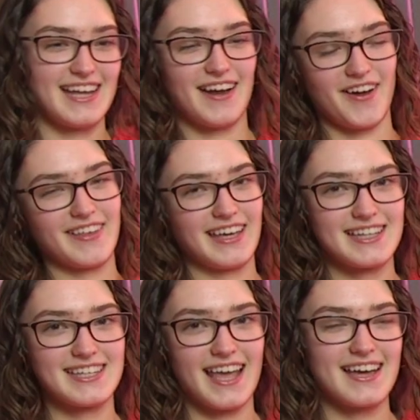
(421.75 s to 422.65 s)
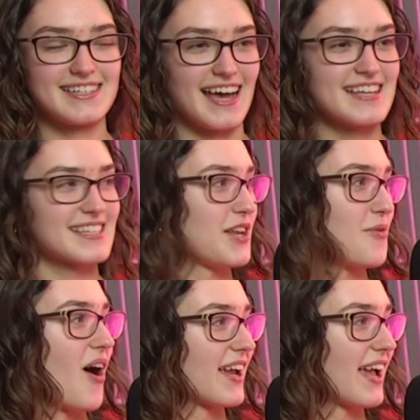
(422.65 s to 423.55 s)
Day on all the kids' desk, and you
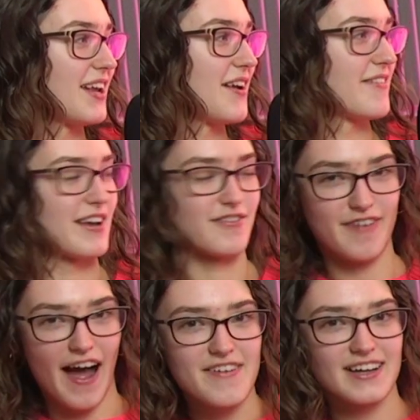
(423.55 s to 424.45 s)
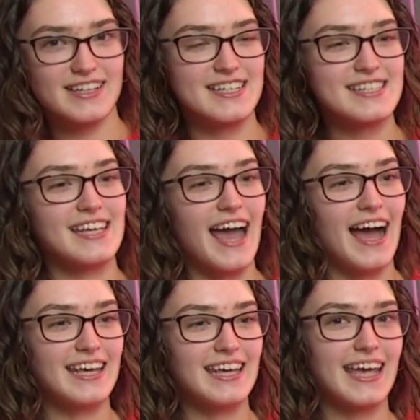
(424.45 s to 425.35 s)
walk in, you have like 5 Valentines.
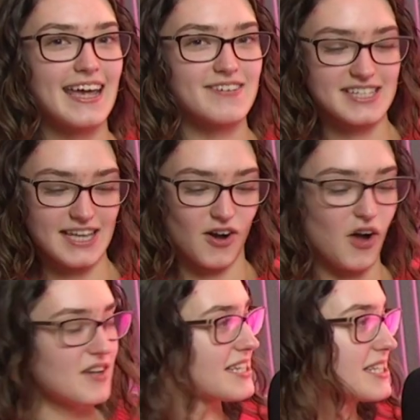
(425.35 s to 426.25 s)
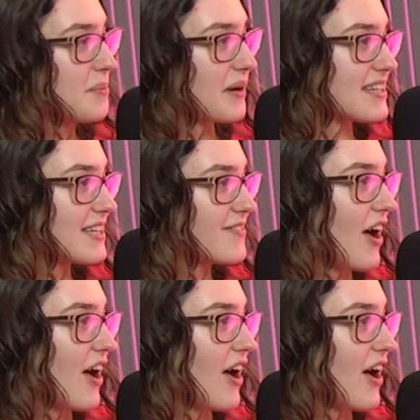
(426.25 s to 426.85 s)
Yeah, he gave us like all Disney Princess